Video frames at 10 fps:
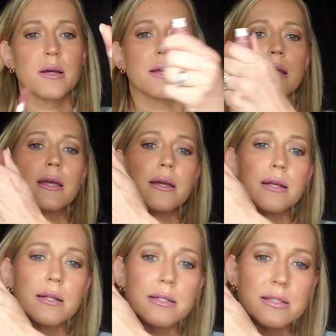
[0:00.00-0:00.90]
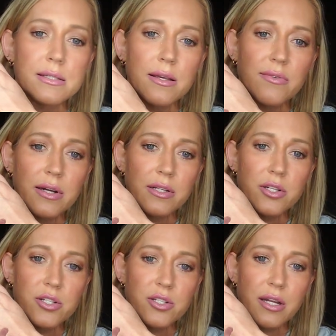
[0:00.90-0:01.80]
And let's see if I can
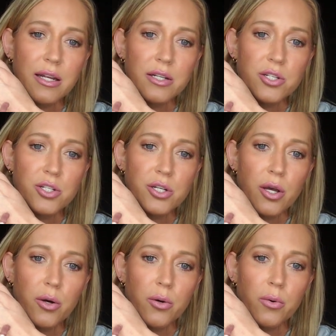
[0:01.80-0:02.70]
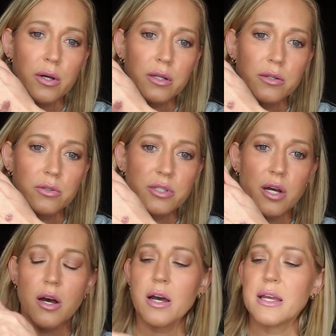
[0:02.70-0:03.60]
just kind of show a little
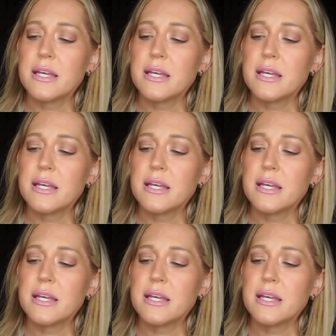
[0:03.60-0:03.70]
dot.